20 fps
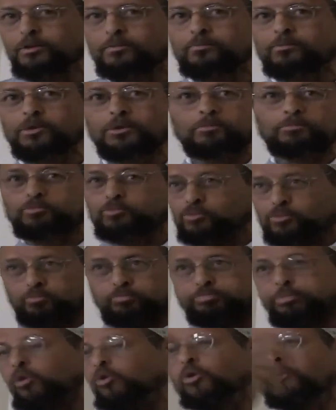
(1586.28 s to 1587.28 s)
him. He,
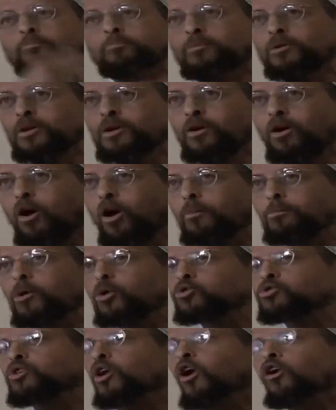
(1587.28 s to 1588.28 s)
boom,
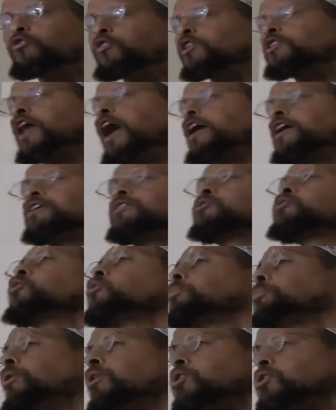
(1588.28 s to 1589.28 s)
almost overnight,
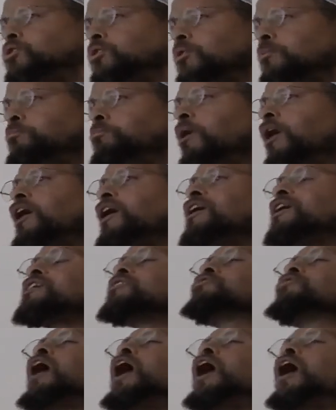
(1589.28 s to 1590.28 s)
new person. But
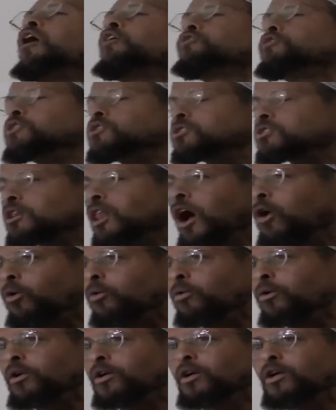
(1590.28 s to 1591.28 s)
evolve is
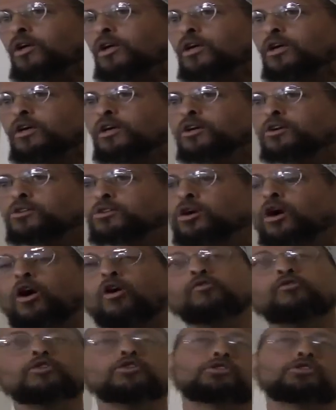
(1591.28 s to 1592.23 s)
slow. So if